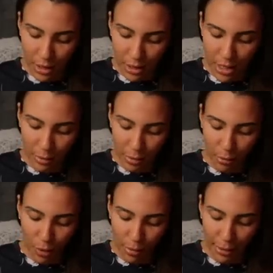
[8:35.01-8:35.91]
Tell me
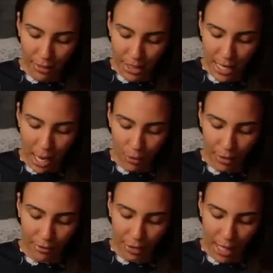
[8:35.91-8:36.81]
more about the
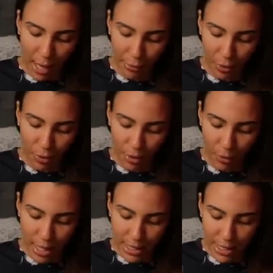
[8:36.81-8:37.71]
tower for
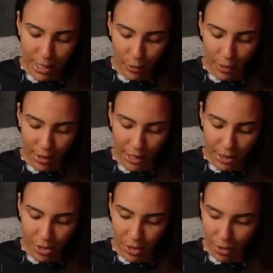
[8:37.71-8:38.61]
Capricorn. Why is it here? What do they
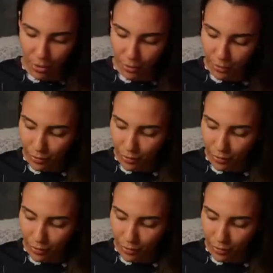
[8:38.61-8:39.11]
need to know?